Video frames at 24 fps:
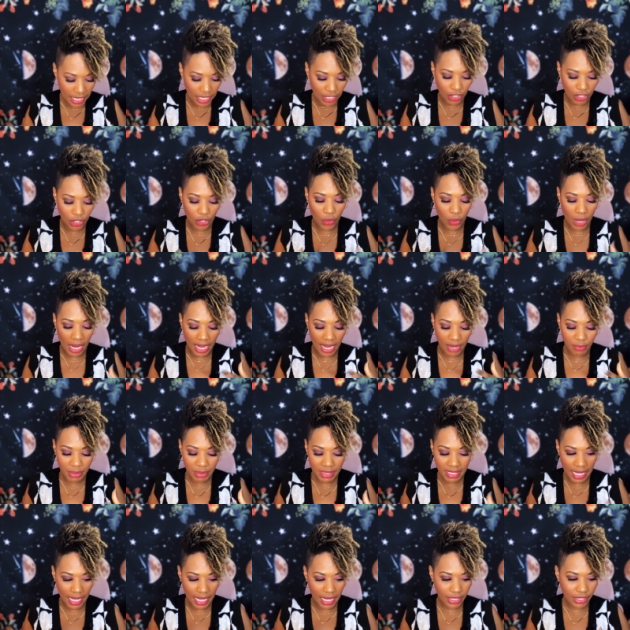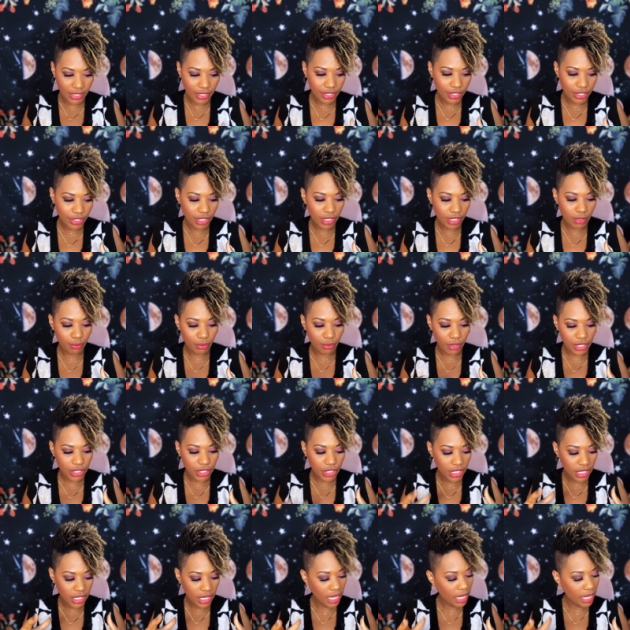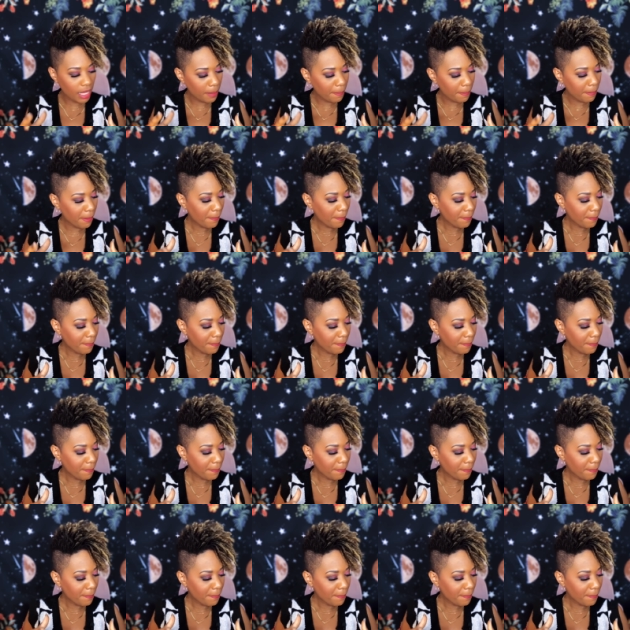You know, I was actually just brushing up